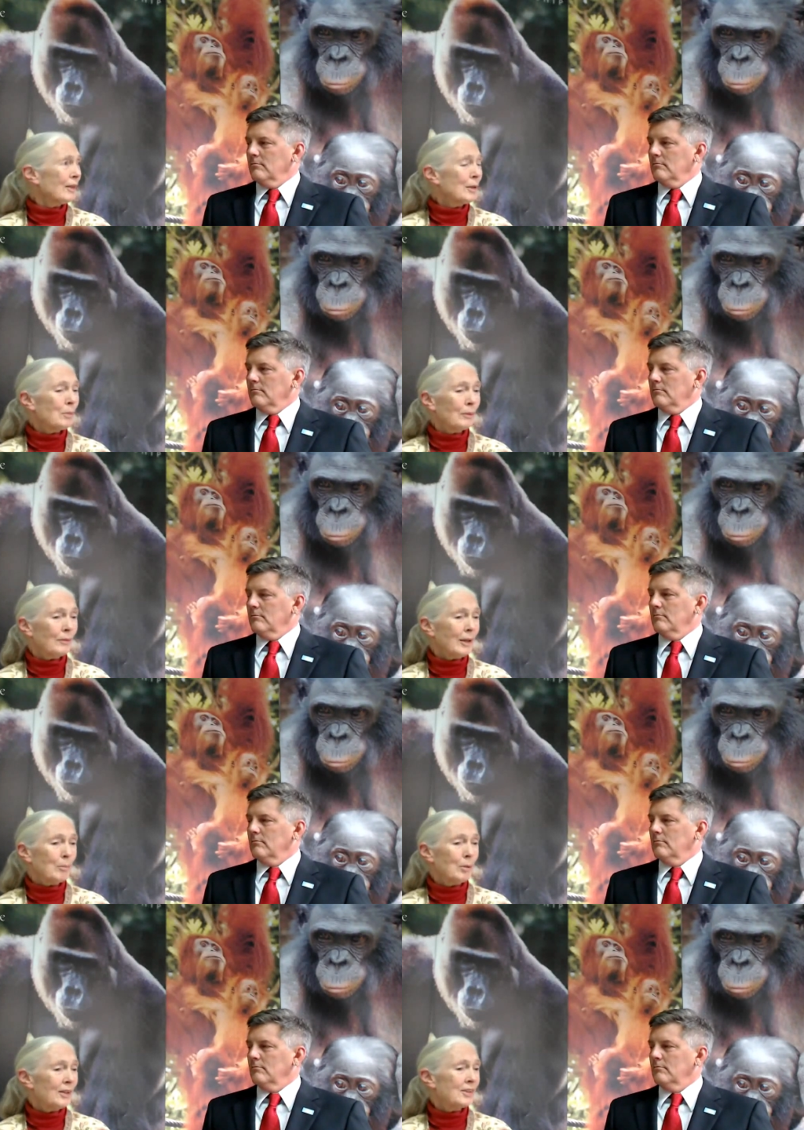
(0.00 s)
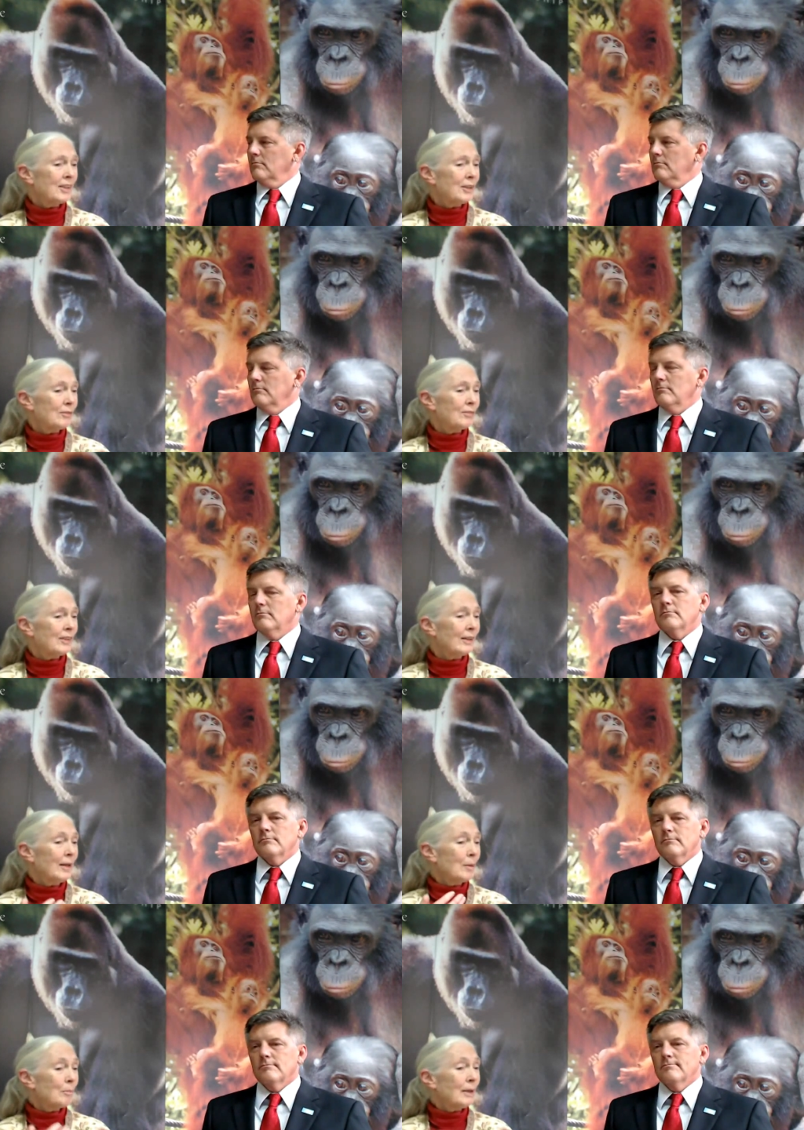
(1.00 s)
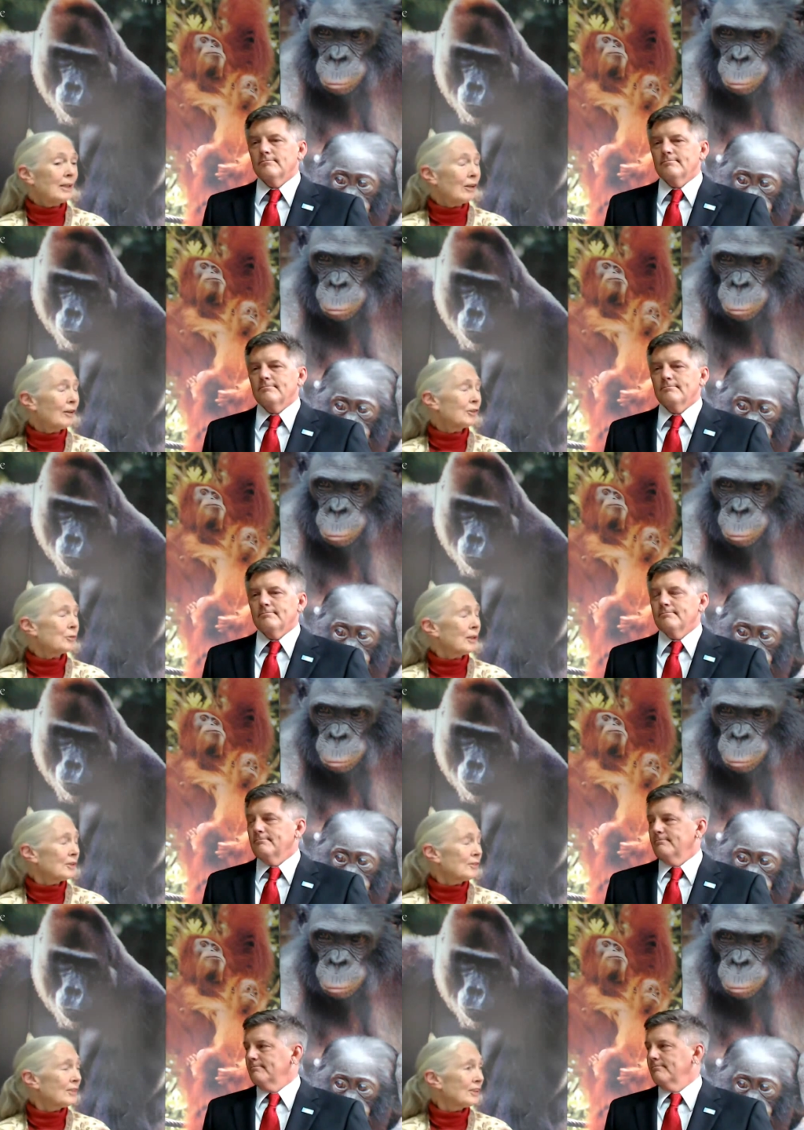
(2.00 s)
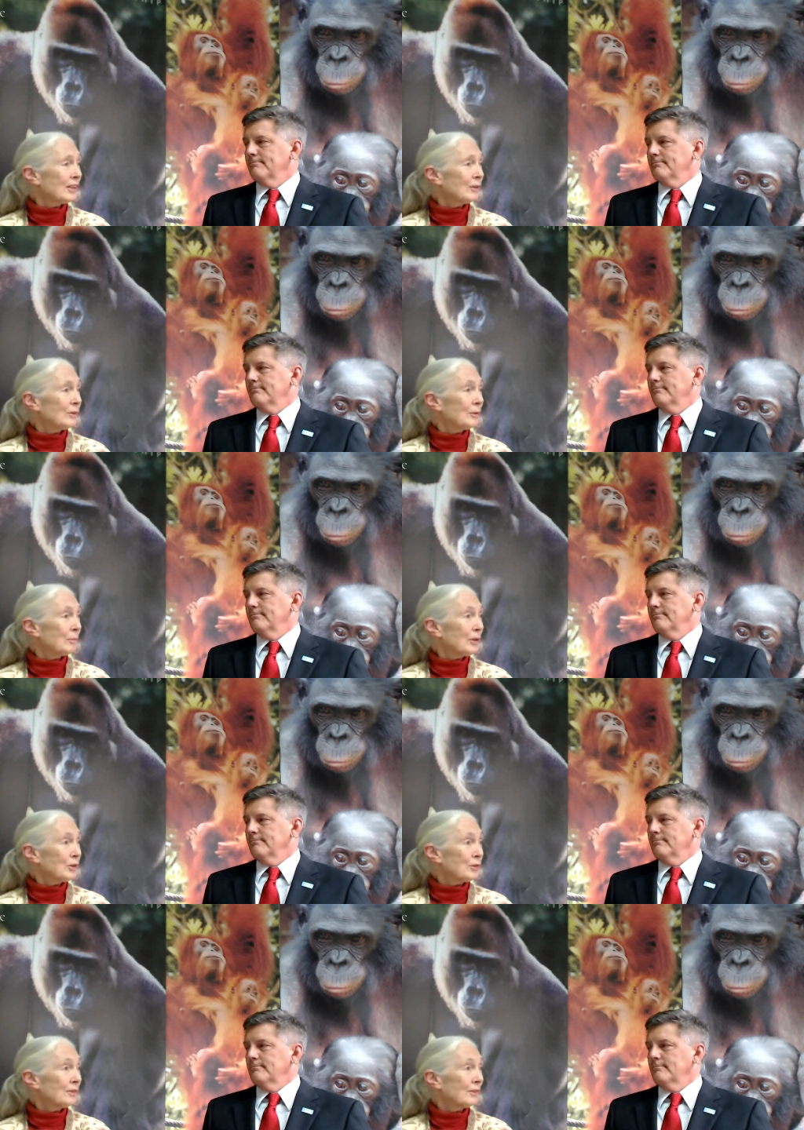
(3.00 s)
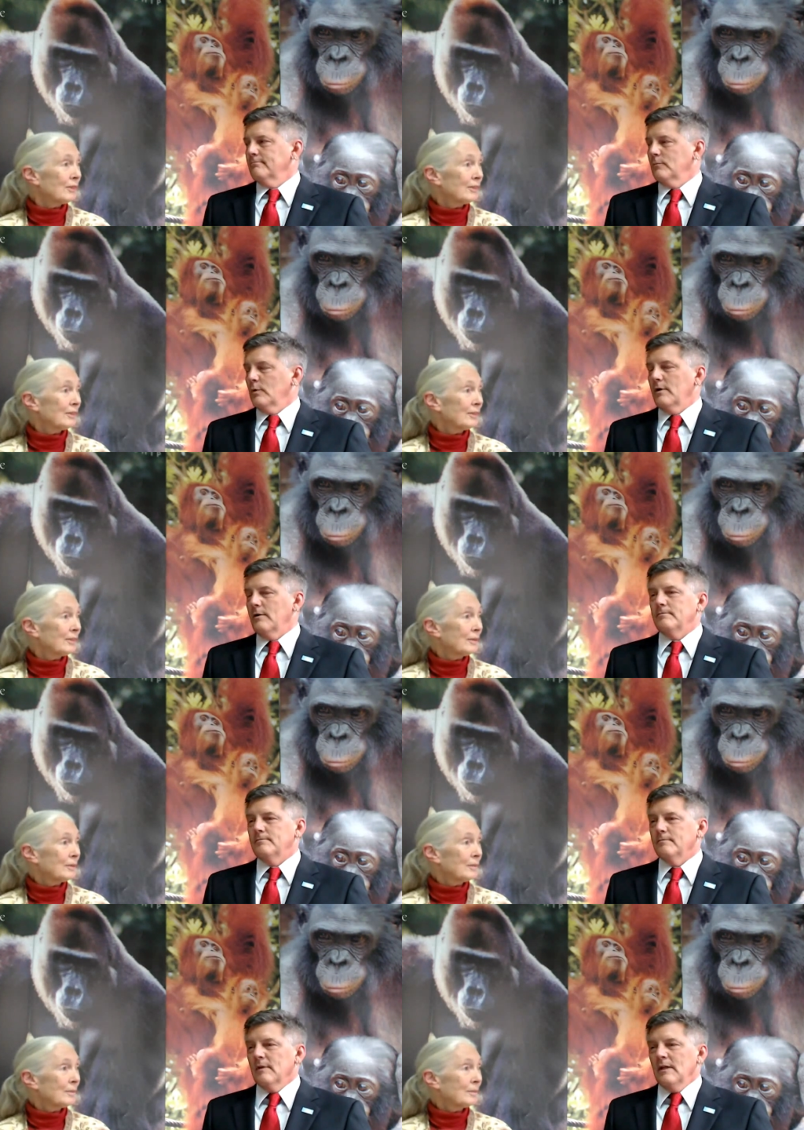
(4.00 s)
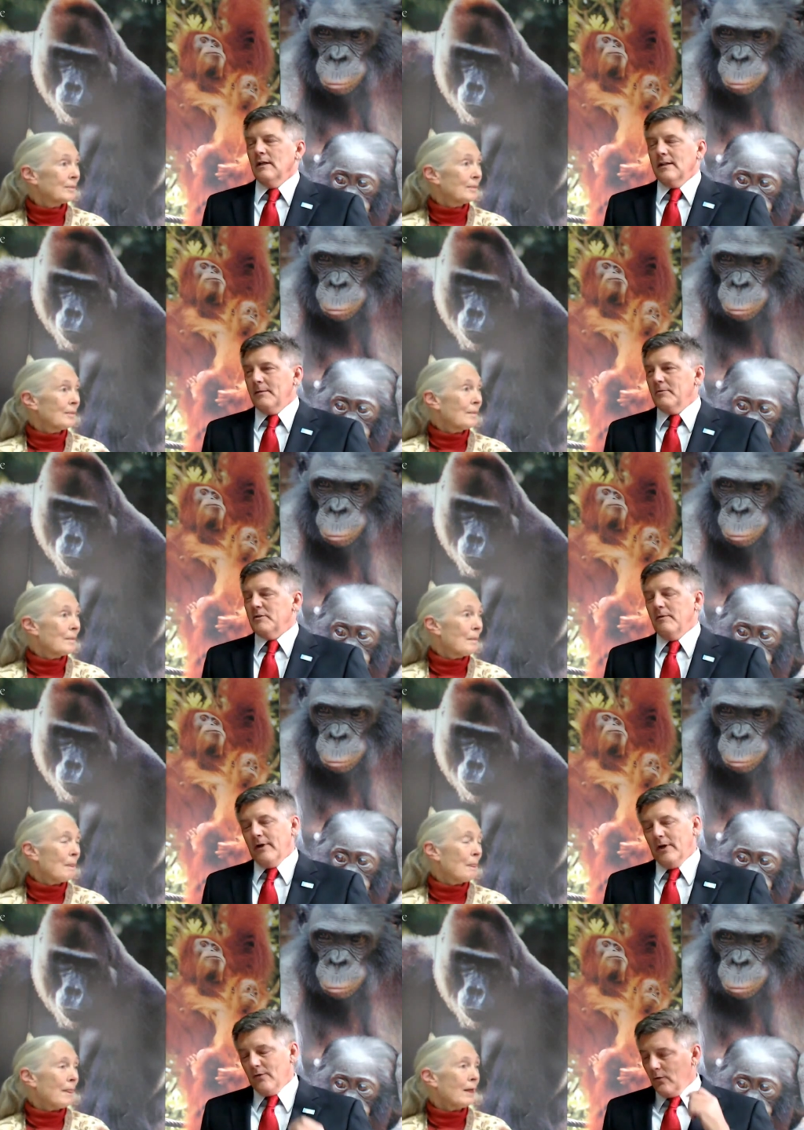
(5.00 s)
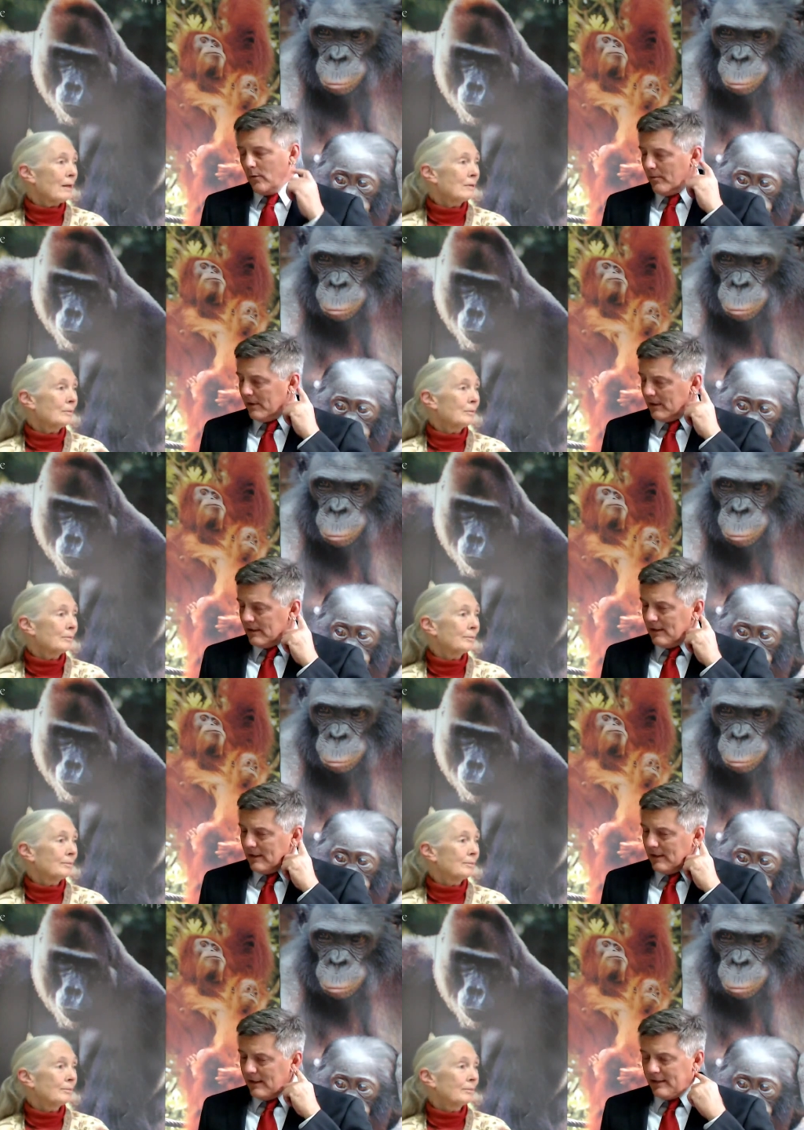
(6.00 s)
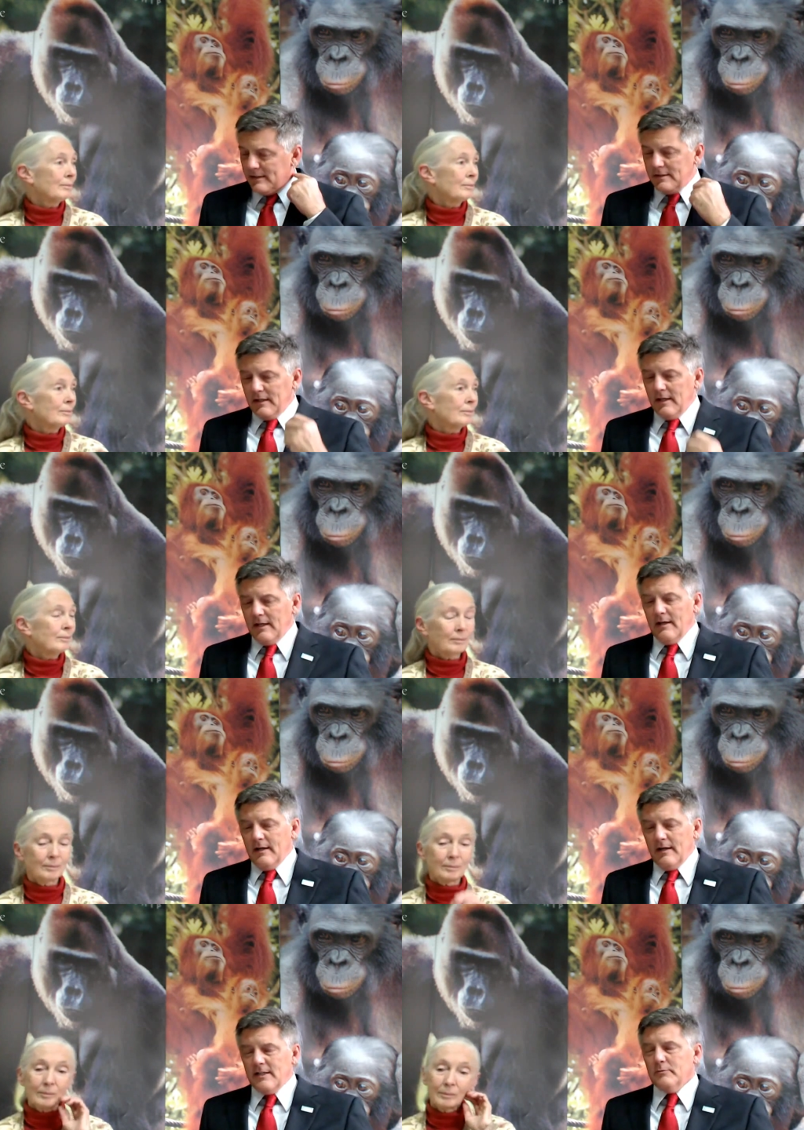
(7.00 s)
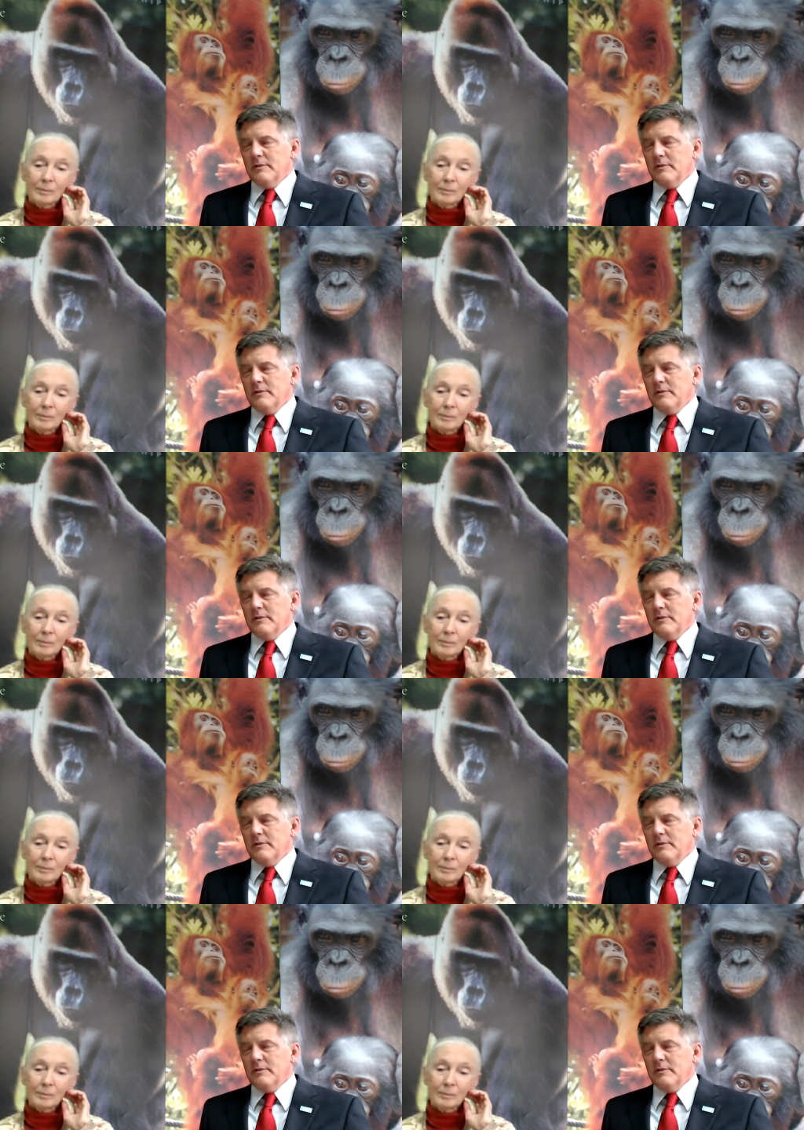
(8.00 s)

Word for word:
Speaker 1: able the ability to feel mental as well as physical depression.
Speaker 2: That must be very overwhelming. It's uh, as we